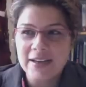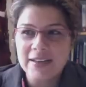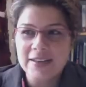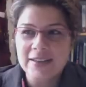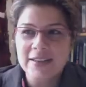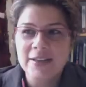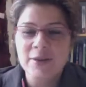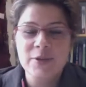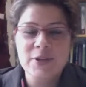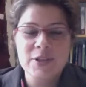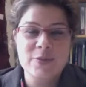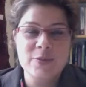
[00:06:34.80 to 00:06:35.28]
I
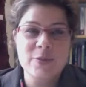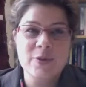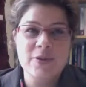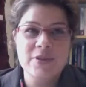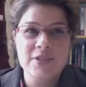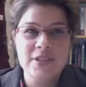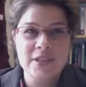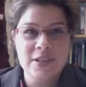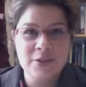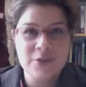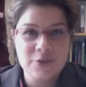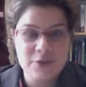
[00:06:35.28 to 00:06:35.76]
think what's
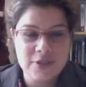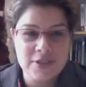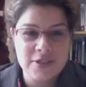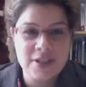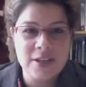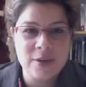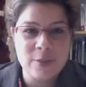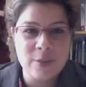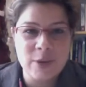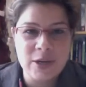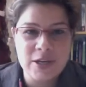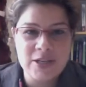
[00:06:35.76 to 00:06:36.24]
most
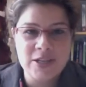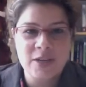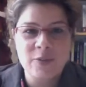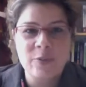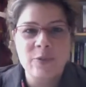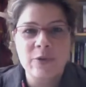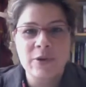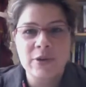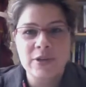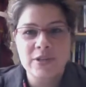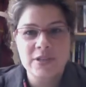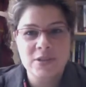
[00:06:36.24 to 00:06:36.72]
interesting about
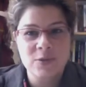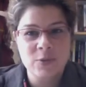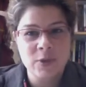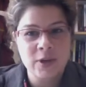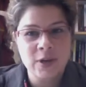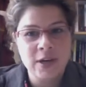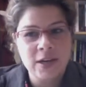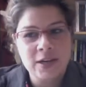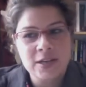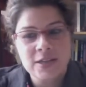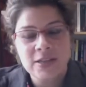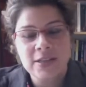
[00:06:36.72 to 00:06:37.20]
checkpoints is
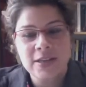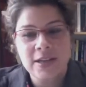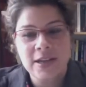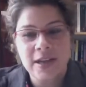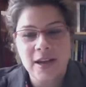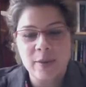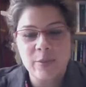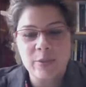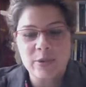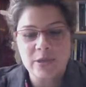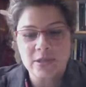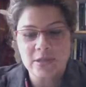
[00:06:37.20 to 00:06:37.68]
what actually
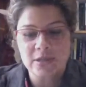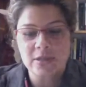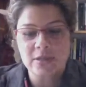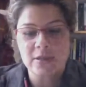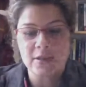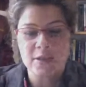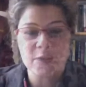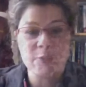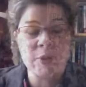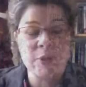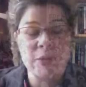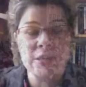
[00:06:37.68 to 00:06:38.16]
happens in
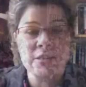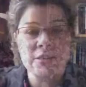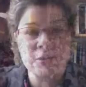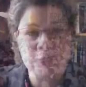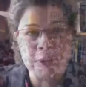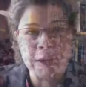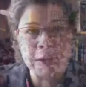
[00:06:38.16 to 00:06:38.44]
the space